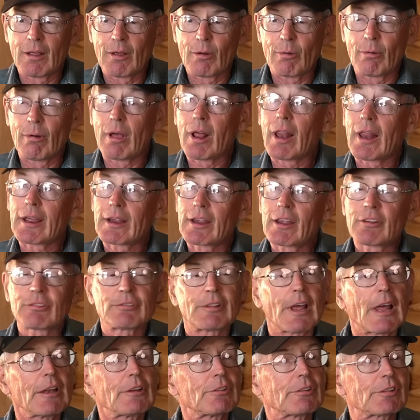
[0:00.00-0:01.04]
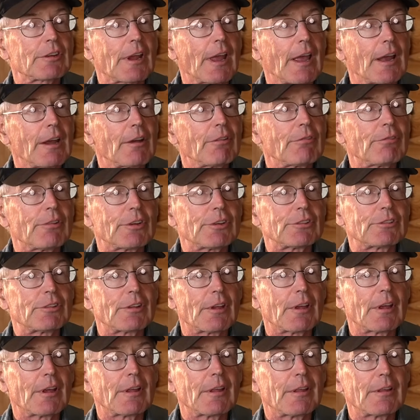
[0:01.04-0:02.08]
Well, I guess that's kind of was
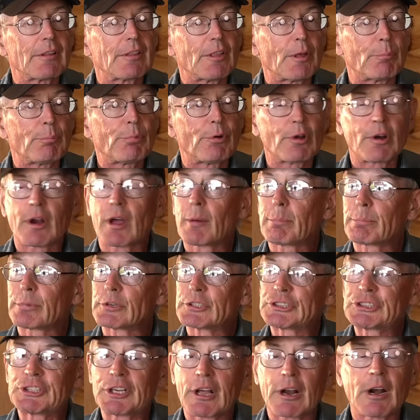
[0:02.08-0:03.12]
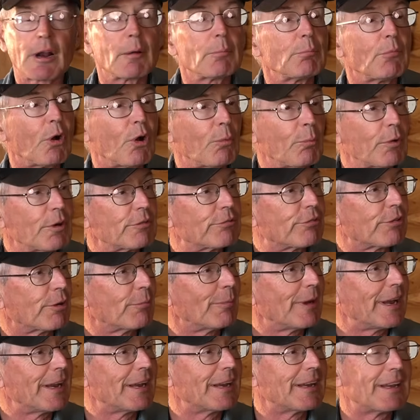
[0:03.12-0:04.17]
the put up or shut up moment for
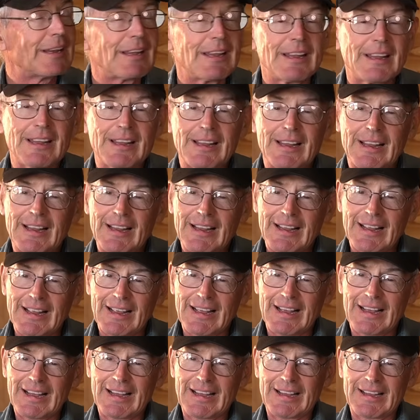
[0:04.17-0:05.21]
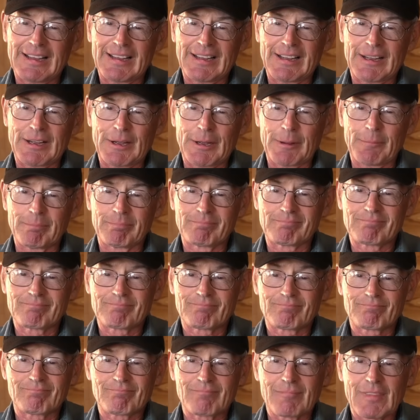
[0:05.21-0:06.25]
me. Do
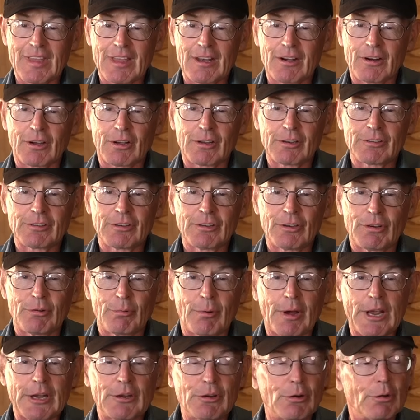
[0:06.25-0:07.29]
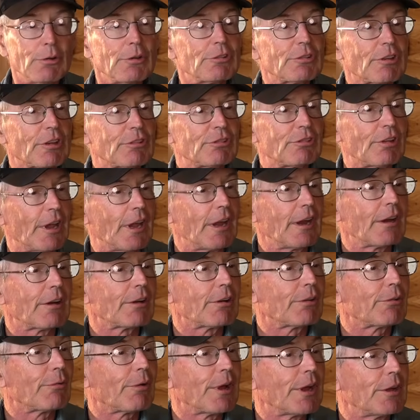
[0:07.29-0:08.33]
I do as I say
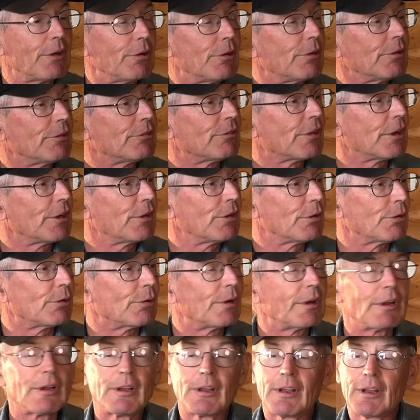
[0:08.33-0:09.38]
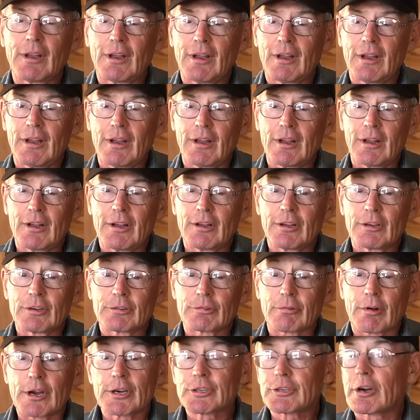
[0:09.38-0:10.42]
or do I do as I do?
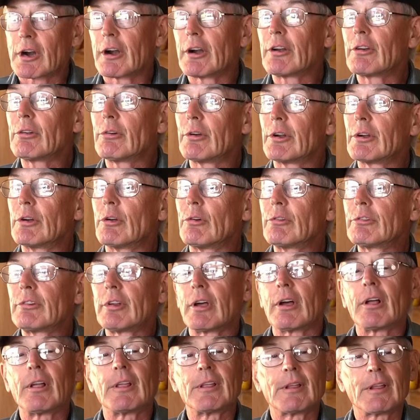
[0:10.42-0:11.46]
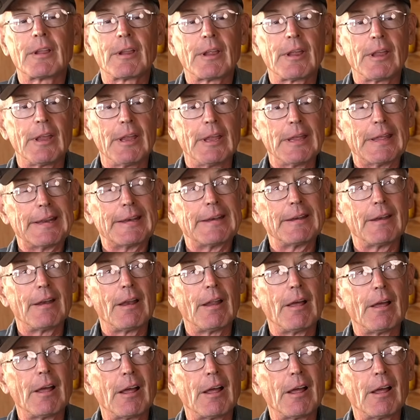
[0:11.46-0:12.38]
So I started doing no-till in